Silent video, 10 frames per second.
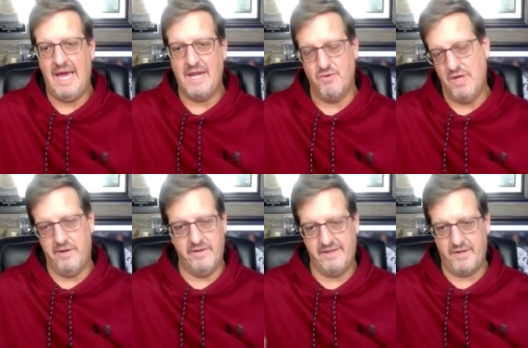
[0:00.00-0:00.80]
And you
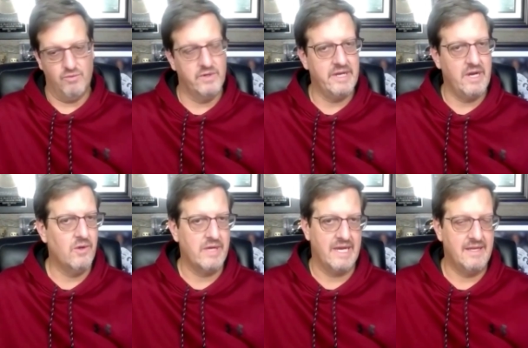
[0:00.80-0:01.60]
know that they're really
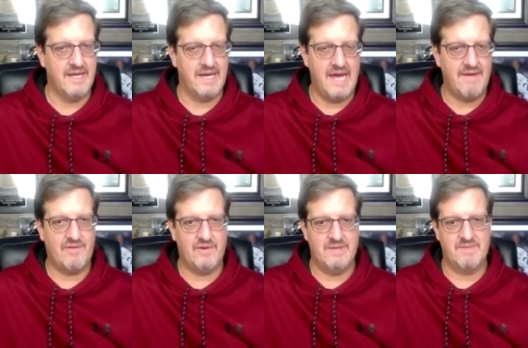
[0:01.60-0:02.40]
only in the game
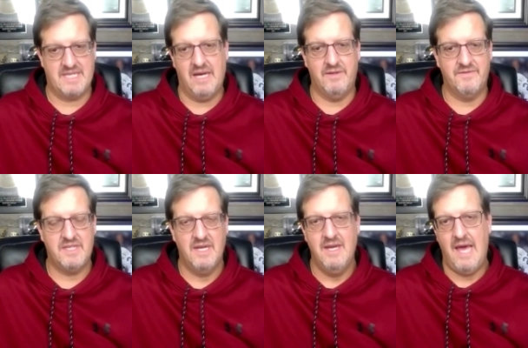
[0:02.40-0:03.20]
for
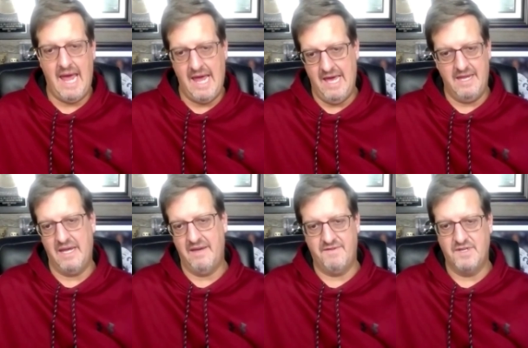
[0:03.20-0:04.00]
themselves. And
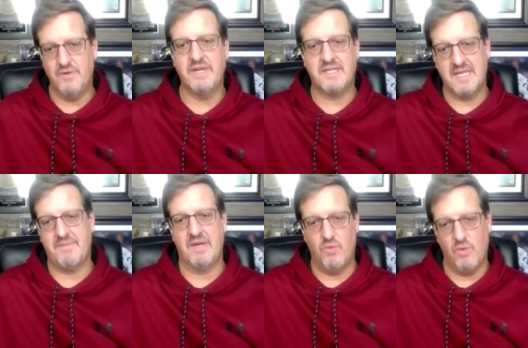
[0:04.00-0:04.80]
if doing
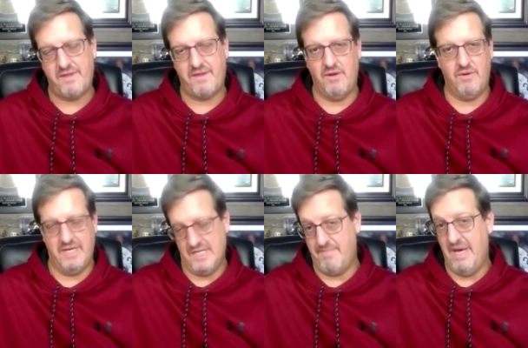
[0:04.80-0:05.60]
something with you
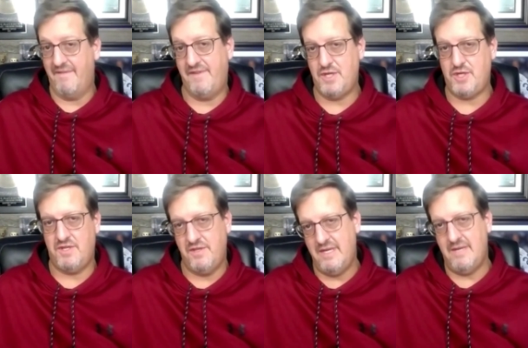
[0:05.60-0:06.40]
is beneficial
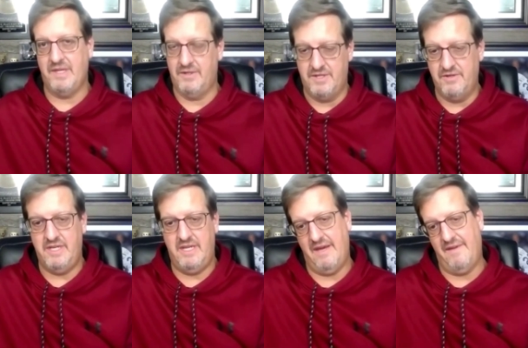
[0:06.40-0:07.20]
to them, they'll do
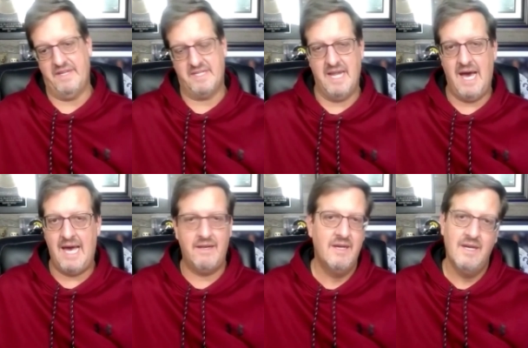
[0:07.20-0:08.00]
it. If it's
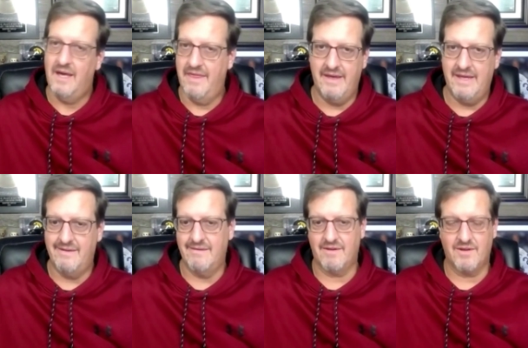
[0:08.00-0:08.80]
not,
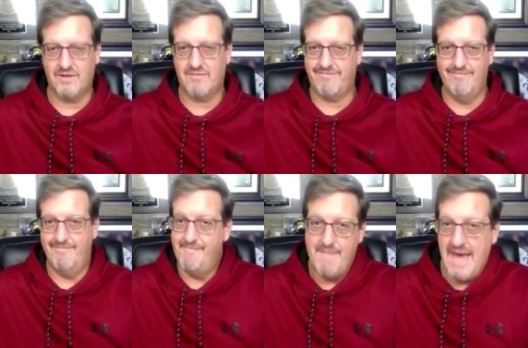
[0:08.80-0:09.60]
then
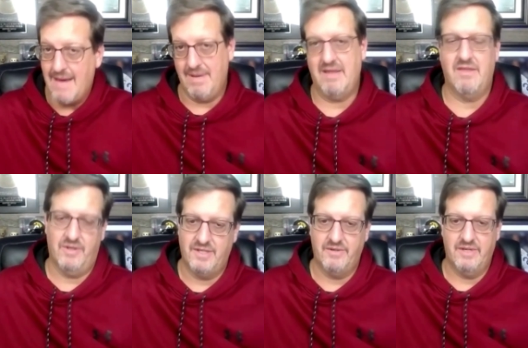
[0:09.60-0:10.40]
maybe
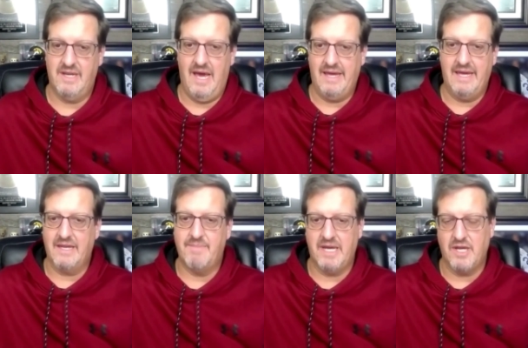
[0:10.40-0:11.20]
they'll do it.
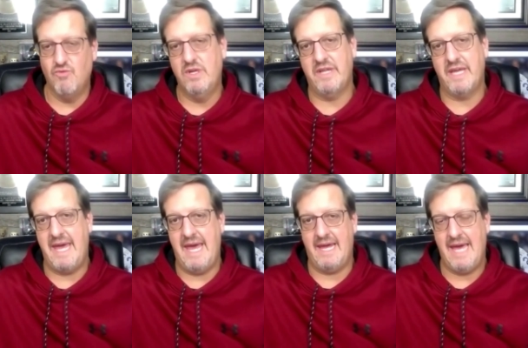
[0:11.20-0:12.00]
it but you really
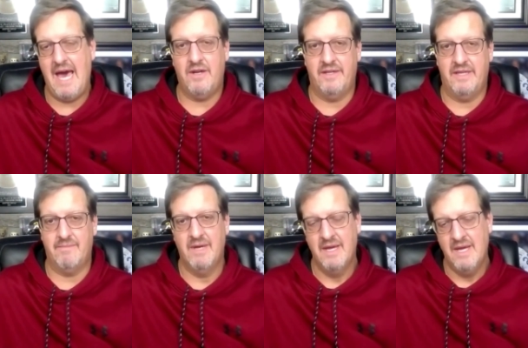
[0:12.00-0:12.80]
can't count on
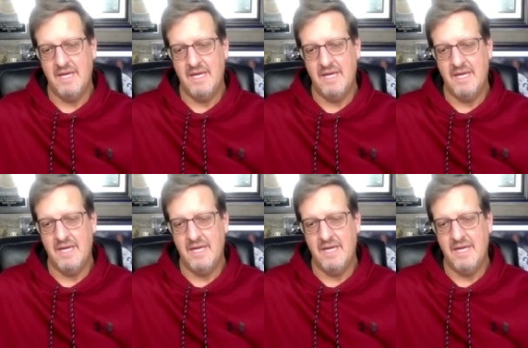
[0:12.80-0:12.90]
them.